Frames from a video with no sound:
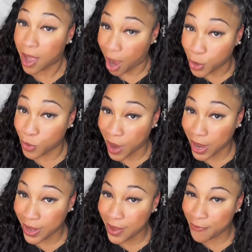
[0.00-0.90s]
Are you
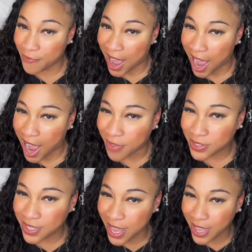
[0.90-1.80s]
ready? 5,
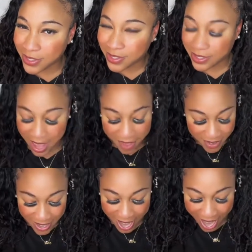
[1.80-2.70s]
6,
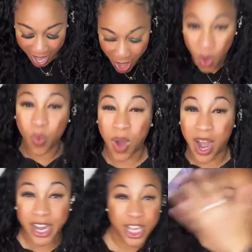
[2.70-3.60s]
7, and
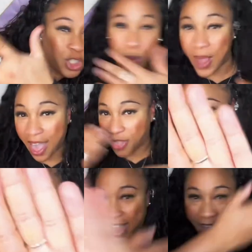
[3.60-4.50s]
1, 2, and 3,